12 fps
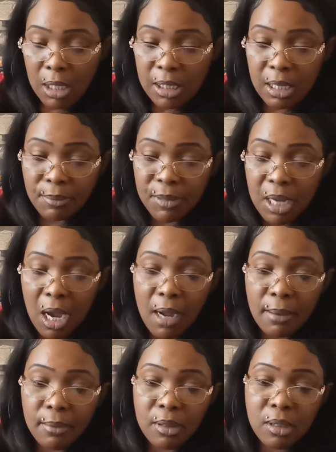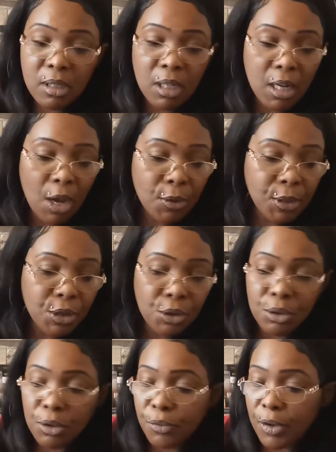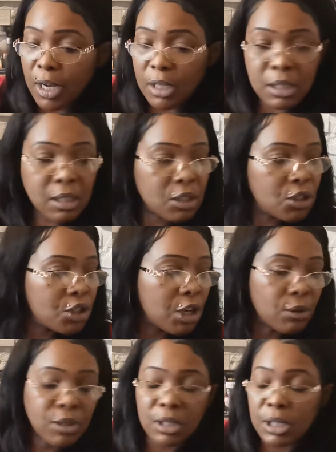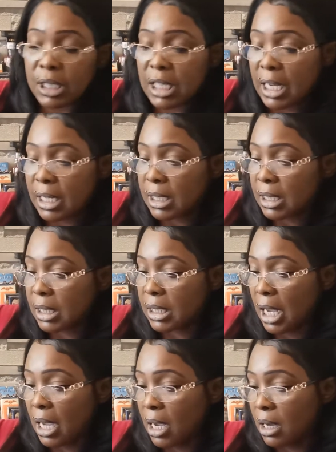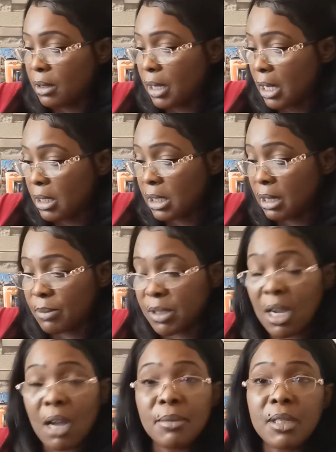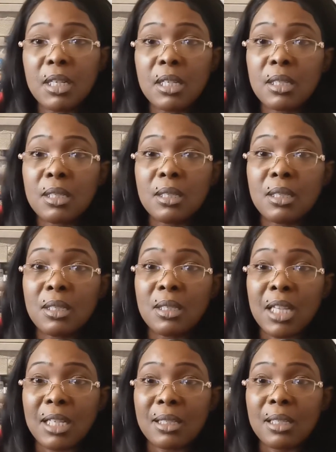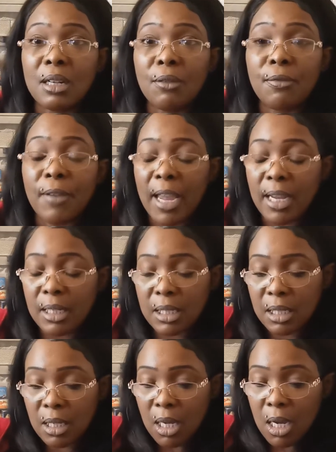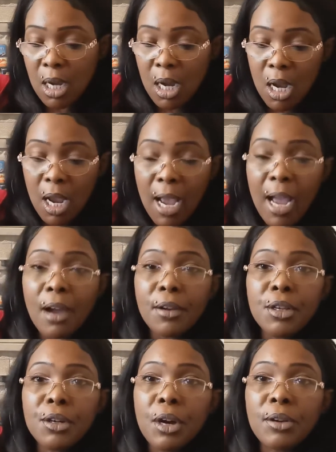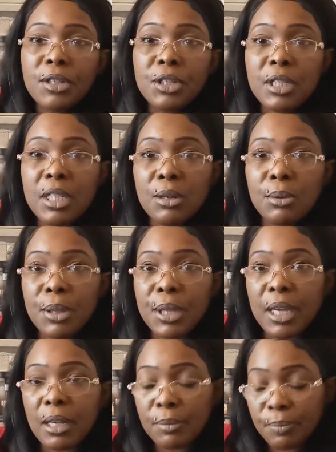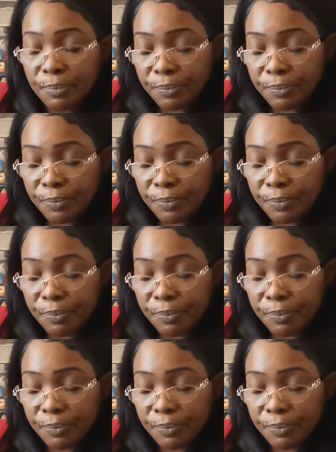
Sometimes, you know, the universe shows us things, and sometimes it's testing of fate. How are you going to deal with it?